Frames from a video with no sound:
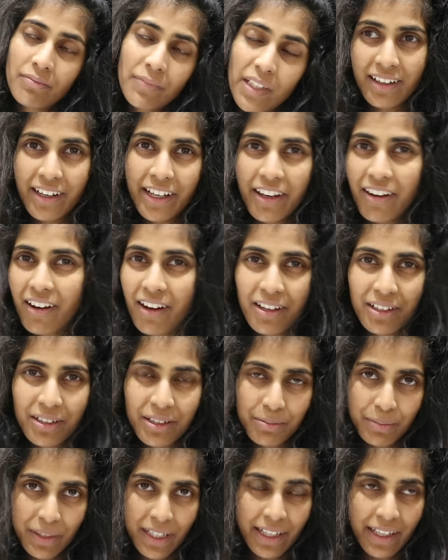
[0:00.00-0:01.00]
I can't
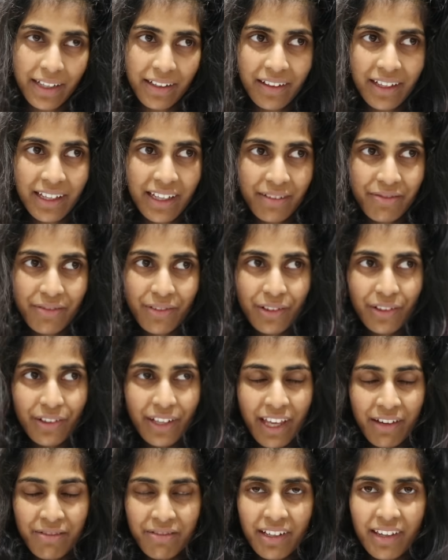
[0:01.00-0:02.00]
complain. I have got
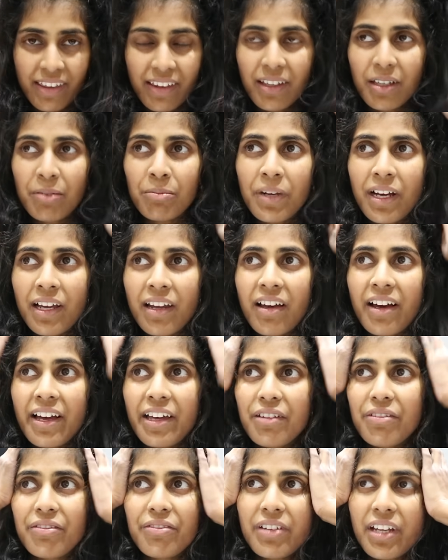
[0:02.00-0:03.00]
everything in my
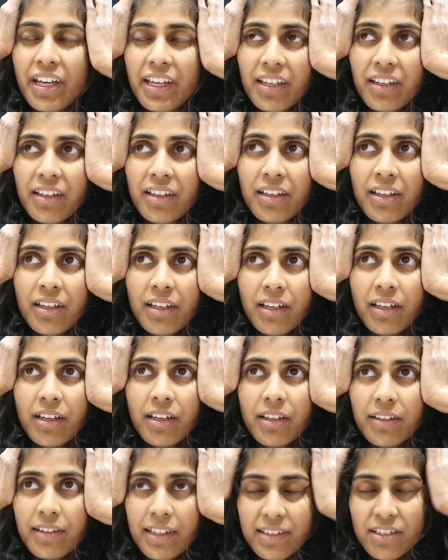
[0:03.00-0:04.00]
life. Like,
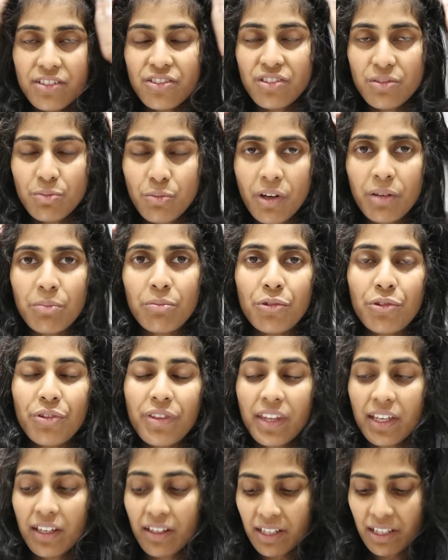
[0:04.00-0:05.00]
this is just one more
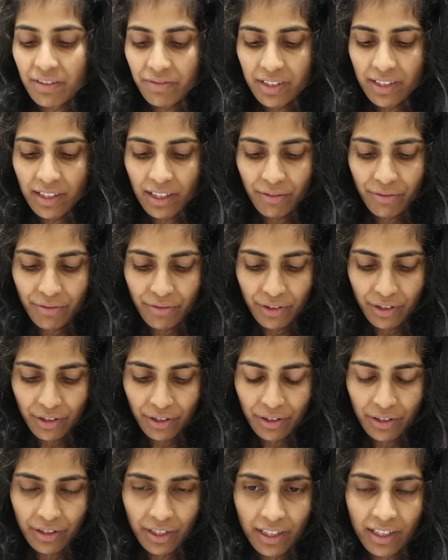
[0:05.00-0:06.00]
thing I have to get
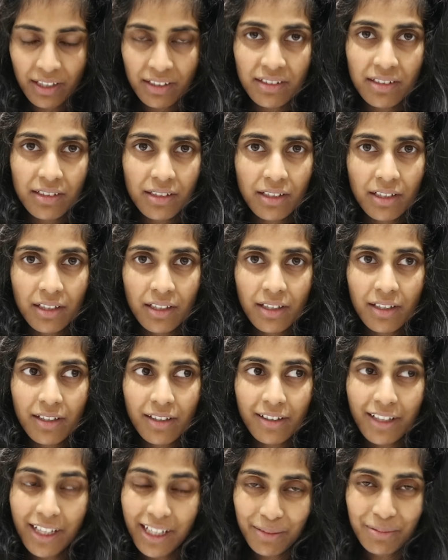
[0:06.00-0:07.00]
through and
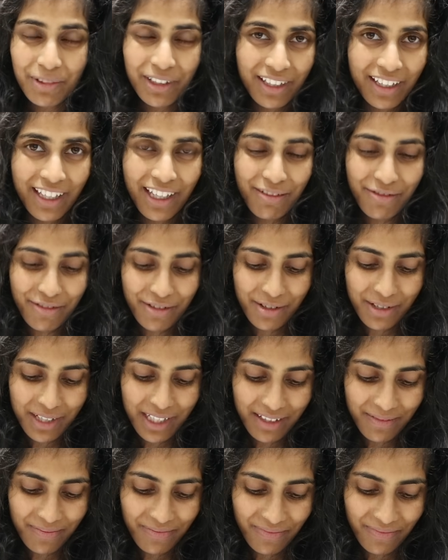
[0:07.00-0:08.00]
I am gonna get through it.